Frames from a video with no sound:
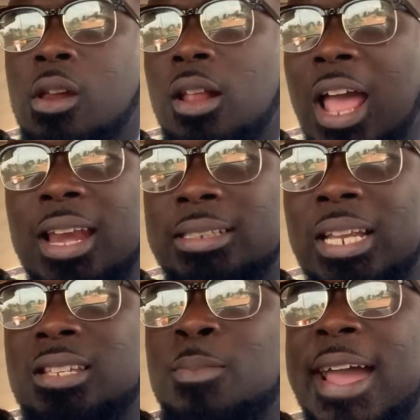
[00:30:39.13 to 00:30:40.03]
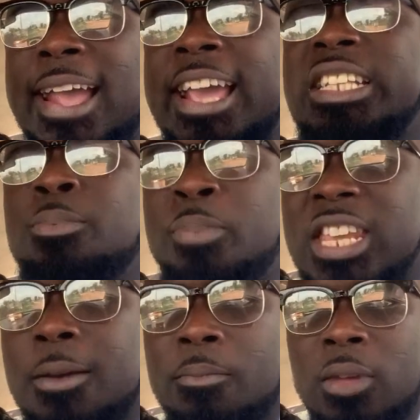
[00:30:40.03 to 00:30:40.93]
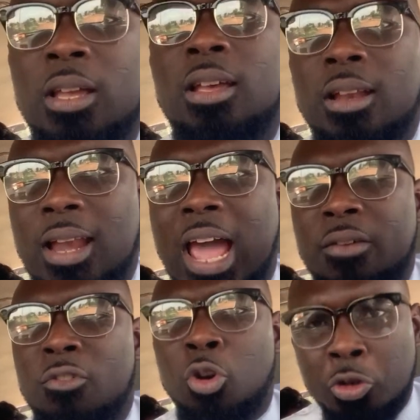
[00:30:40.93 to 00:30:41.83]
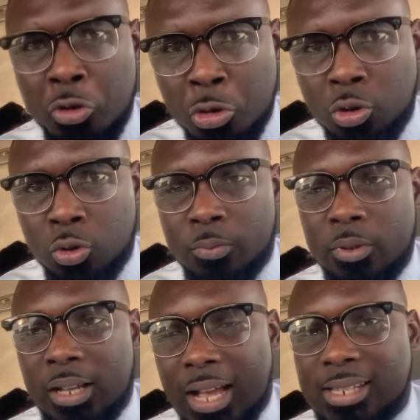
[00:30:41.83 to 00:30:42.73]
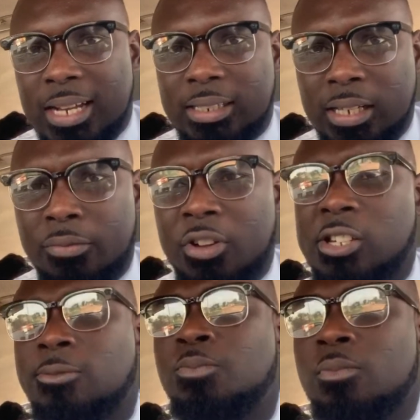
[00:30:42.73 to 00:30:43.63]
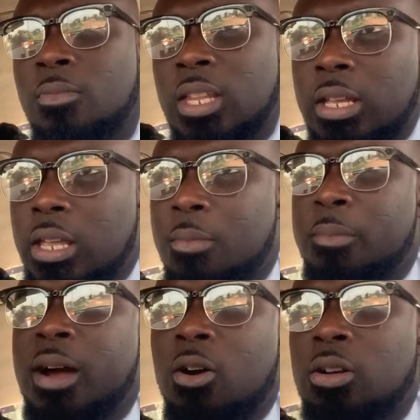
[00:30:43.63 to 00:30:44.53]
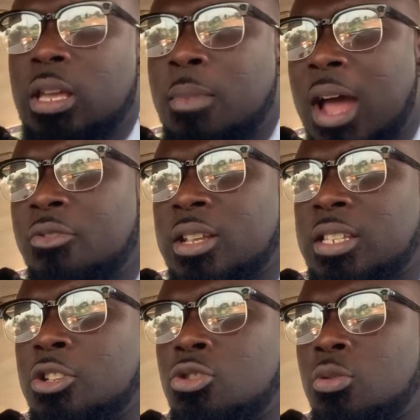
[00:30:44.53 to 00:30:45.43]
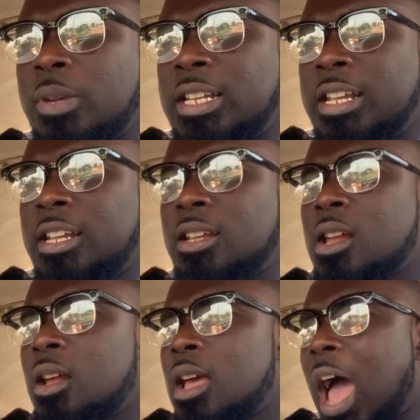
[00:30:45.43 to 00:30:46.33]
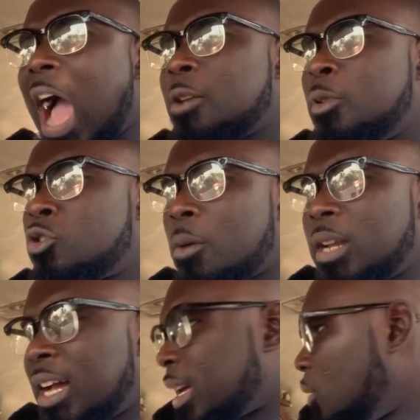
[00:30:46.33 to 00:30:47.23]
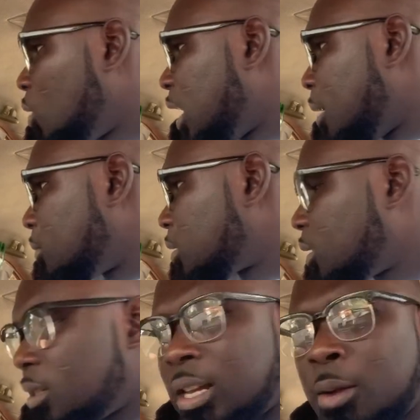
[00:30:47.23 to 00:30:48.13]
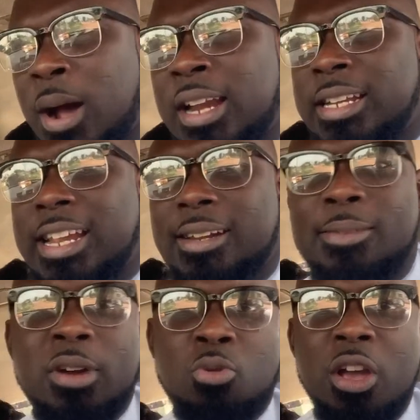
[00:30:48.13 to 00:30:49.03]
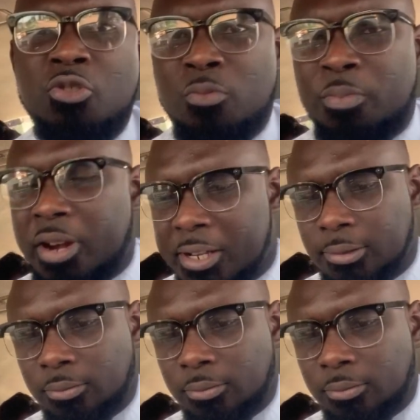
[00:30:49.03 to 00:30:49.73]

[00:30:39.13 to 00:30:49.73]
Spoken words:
latest by 8 p.m. live on YouTube Kazan TV ebeba ho eba address issue me de Archbishop Duncan Williams ne bane de ne be kwa anwubre